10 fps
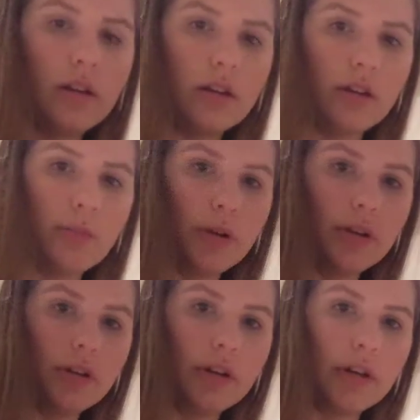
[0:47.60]
going to put
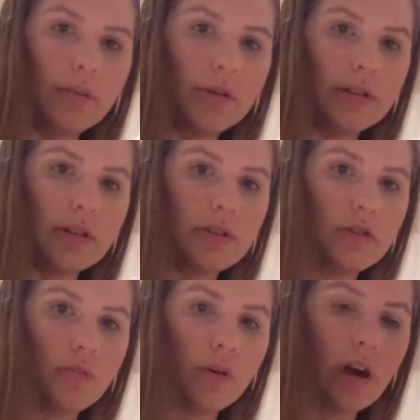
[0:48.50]
her in a
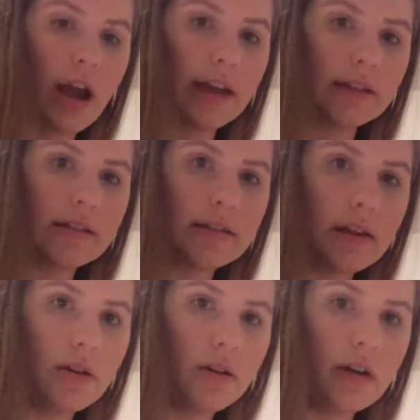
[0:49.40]
position where I can
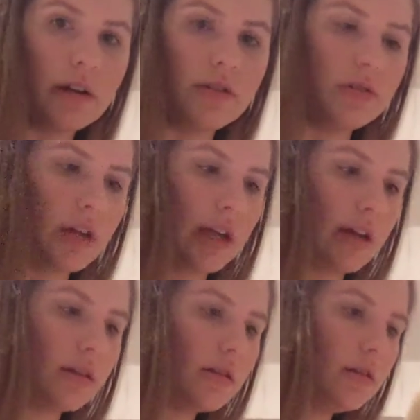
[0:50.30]
see her and you
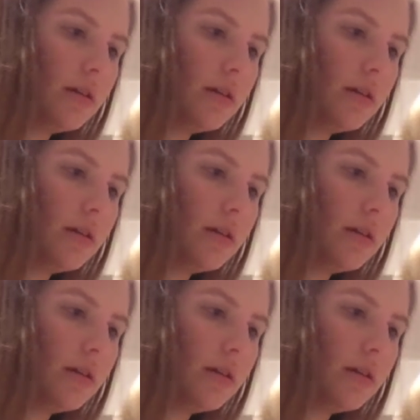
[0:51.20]
can.